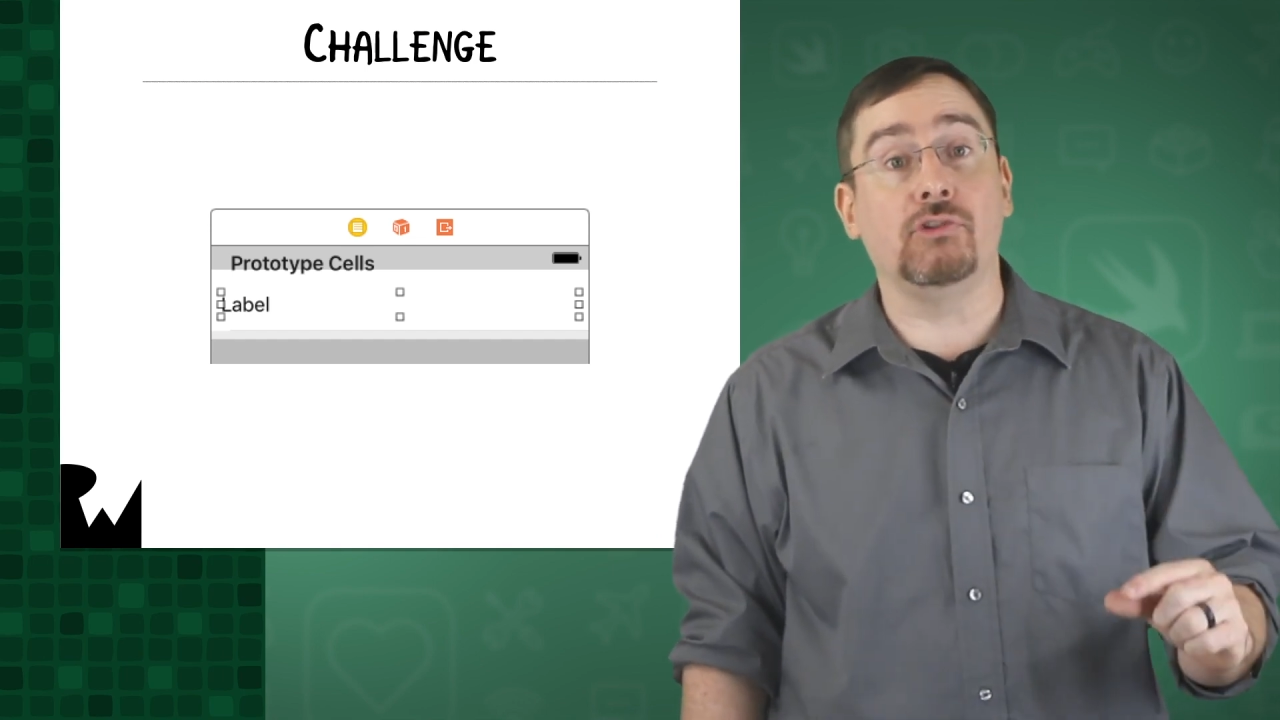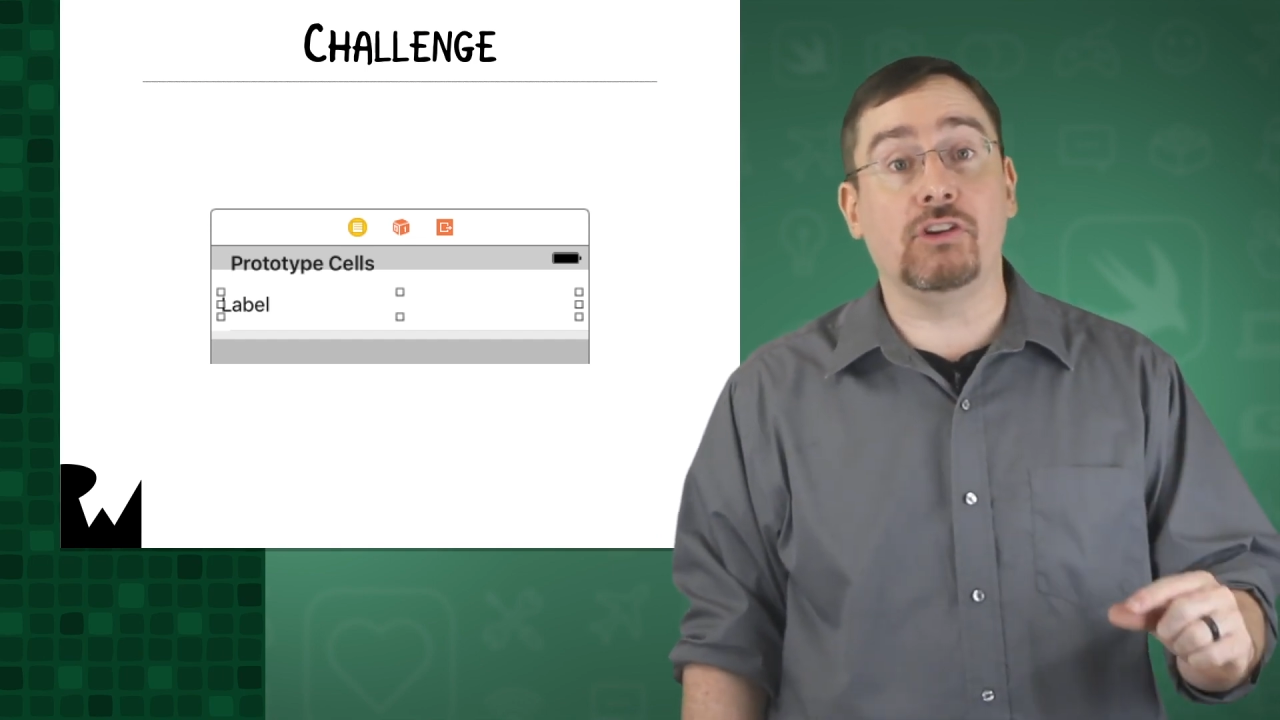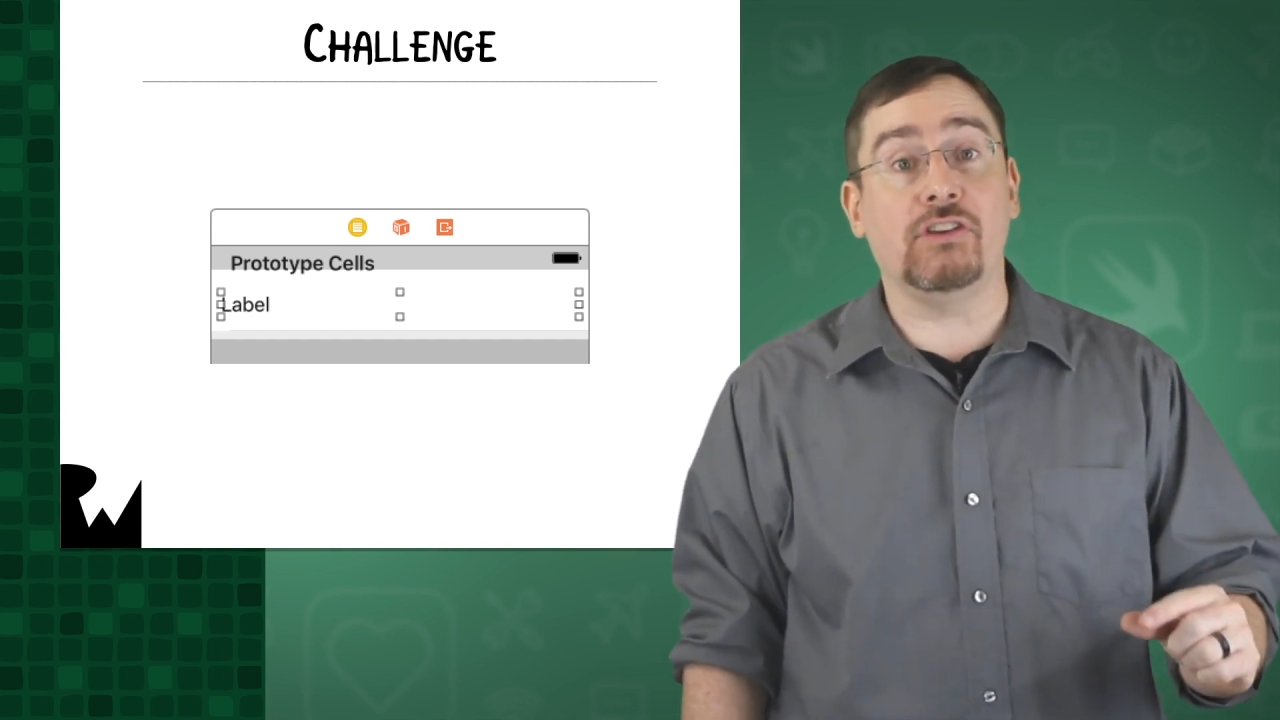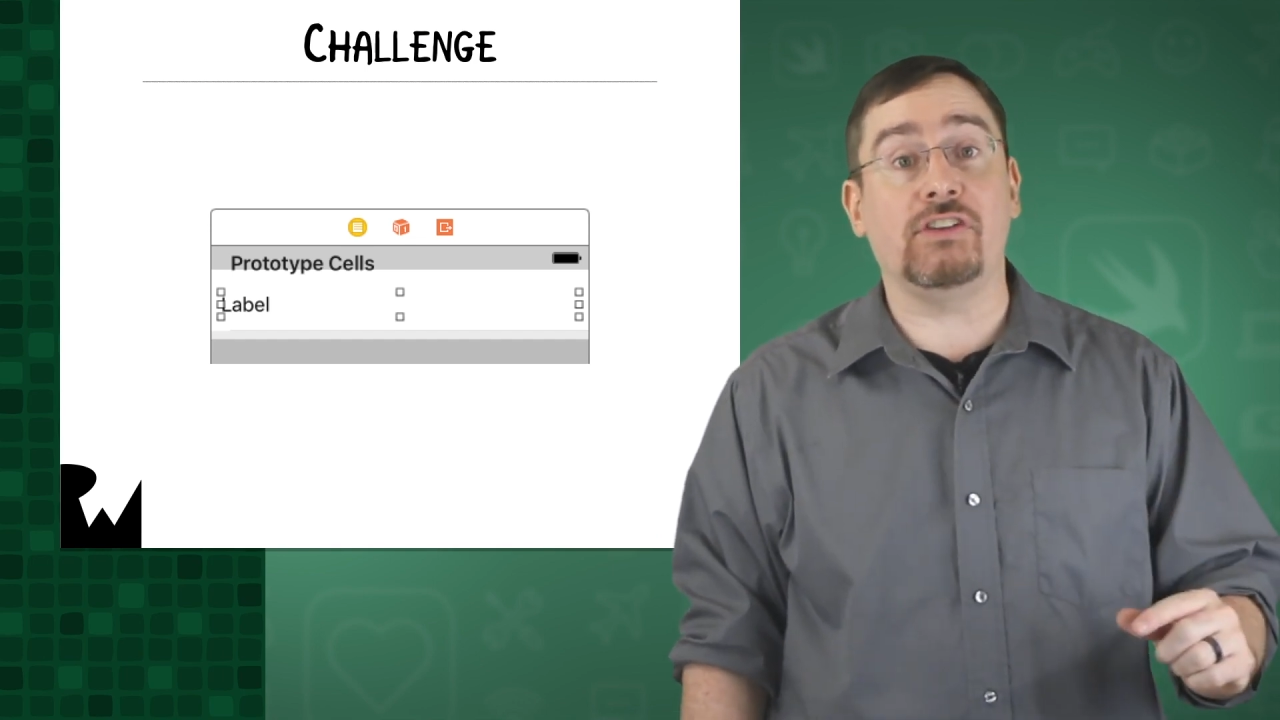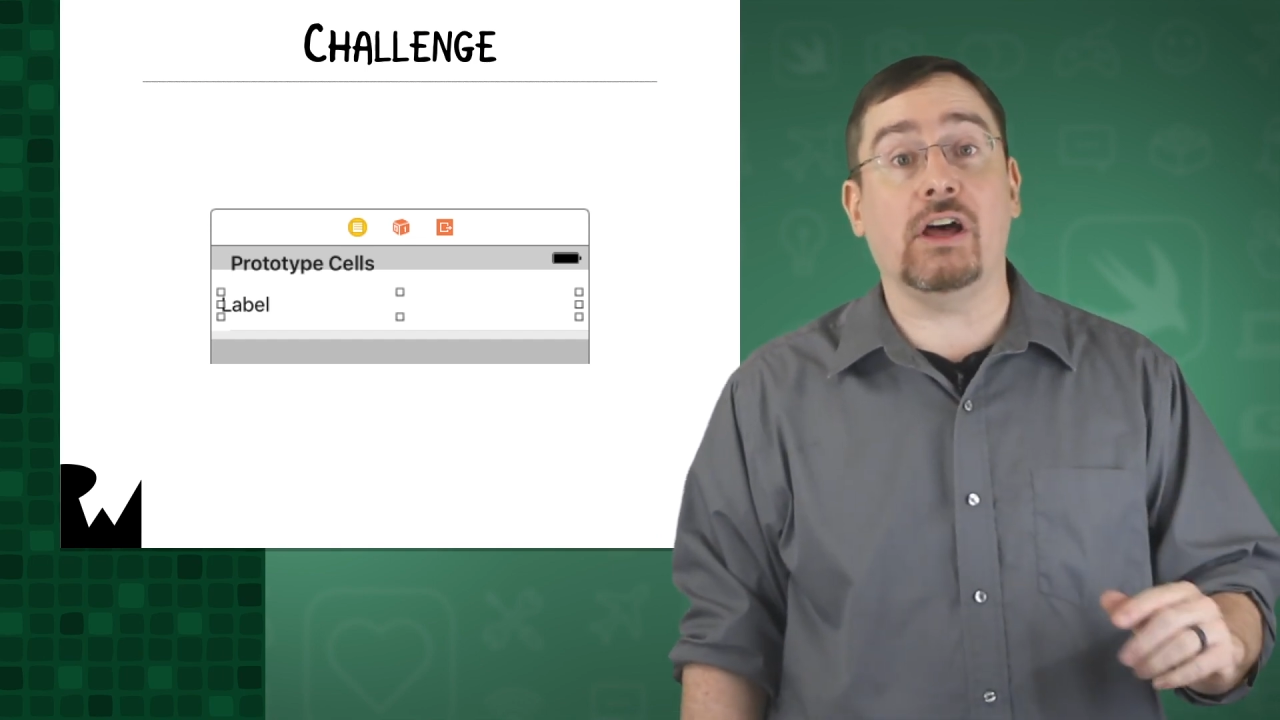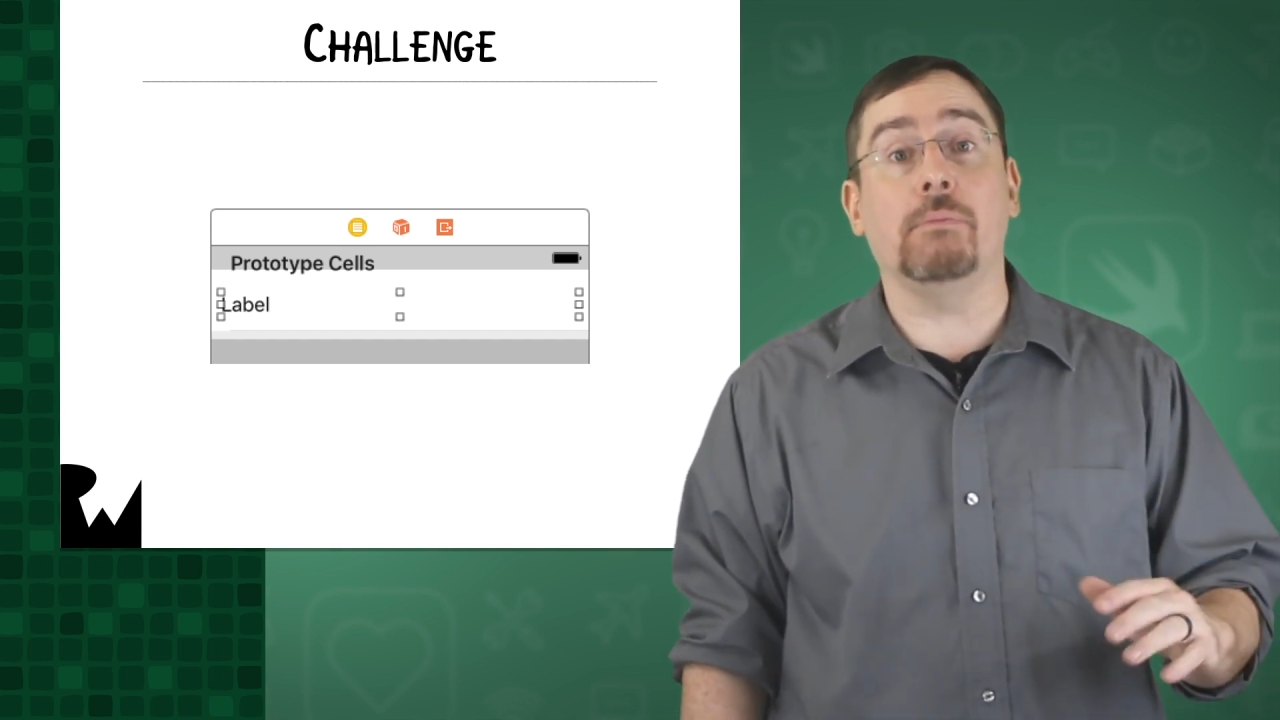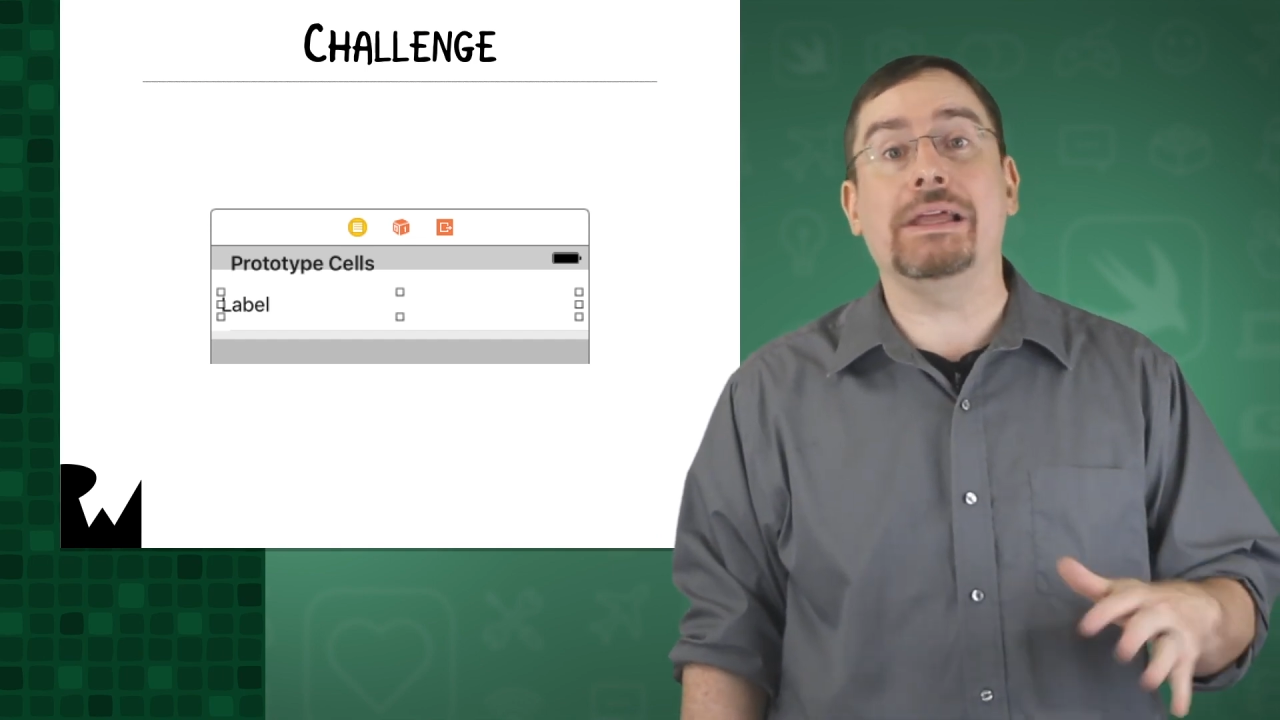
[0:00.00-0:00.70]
to the cell,